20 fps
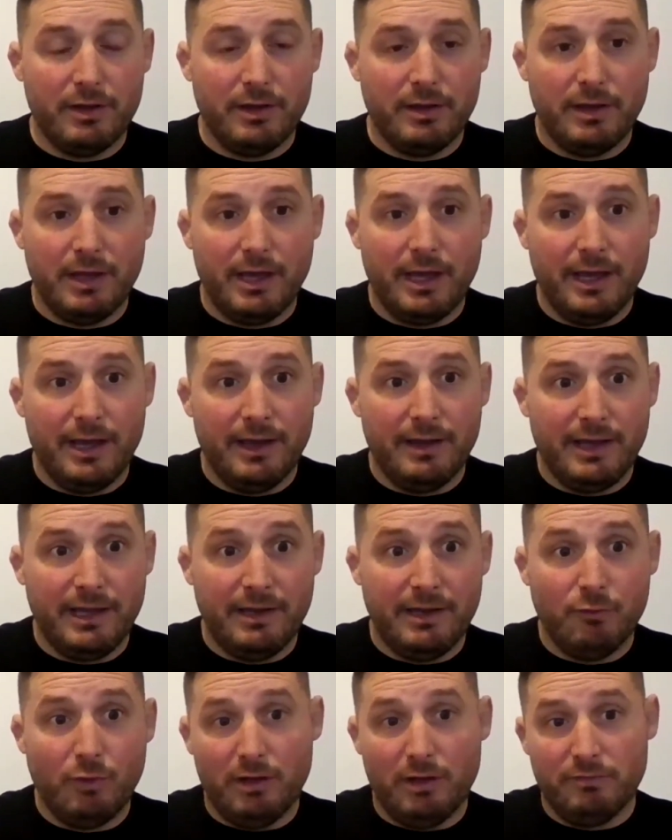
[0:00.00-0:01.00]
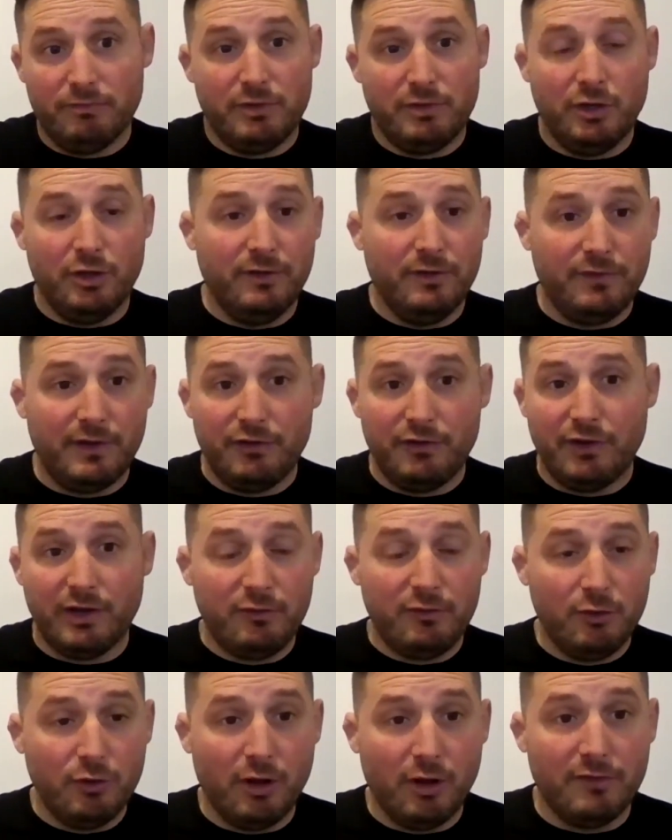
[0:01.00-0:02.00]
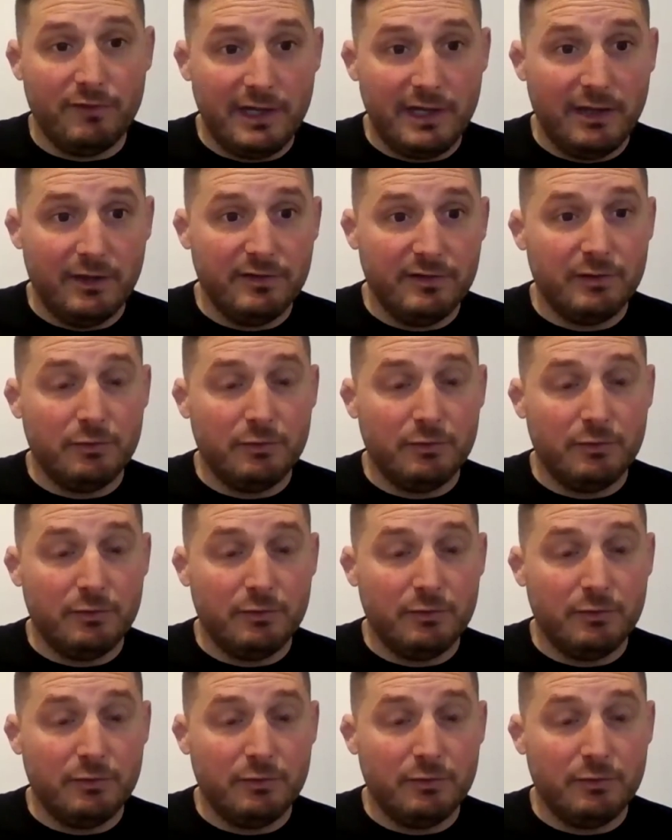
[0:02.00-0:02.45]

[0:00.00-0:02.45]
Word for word: Uh, it, well, you know, if I drank two and a half liters,